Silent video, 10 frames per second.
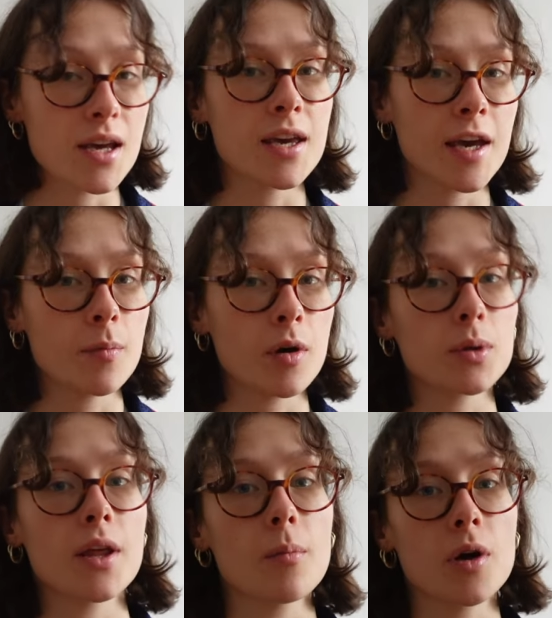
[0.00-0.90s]
they came up
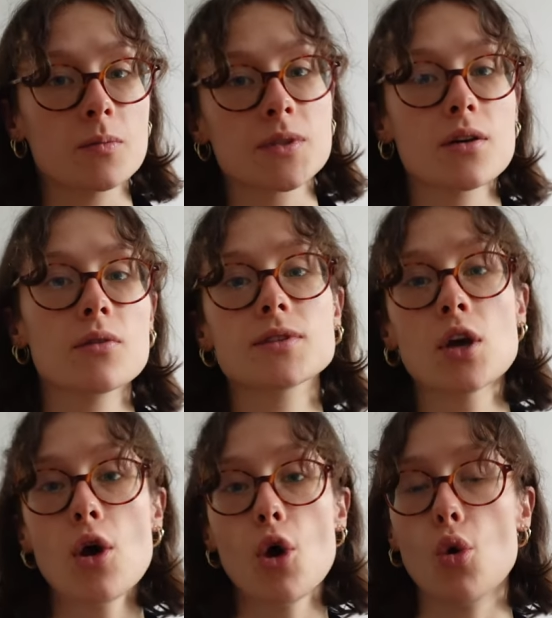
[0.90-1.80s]
with that by themselves,
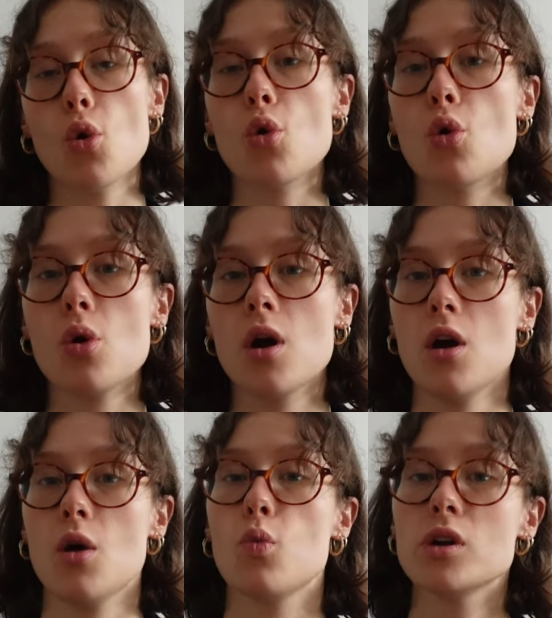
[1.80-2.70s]
or
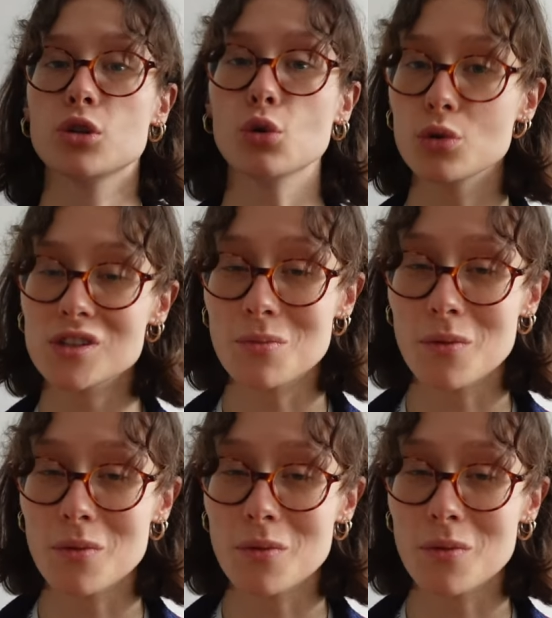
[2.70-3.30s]
were taught